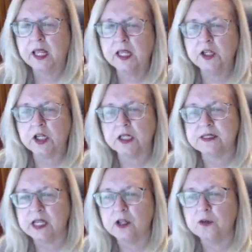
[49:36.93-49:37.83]
You're going to
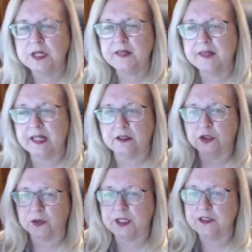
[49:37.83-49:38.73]
tell me that the
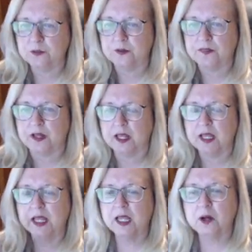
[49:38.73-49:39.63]
trees with
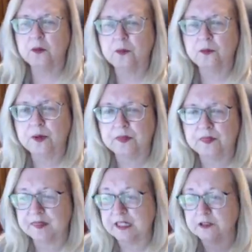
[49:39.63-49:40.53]
the
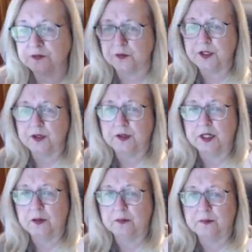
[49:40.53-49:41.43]
things for your, you know,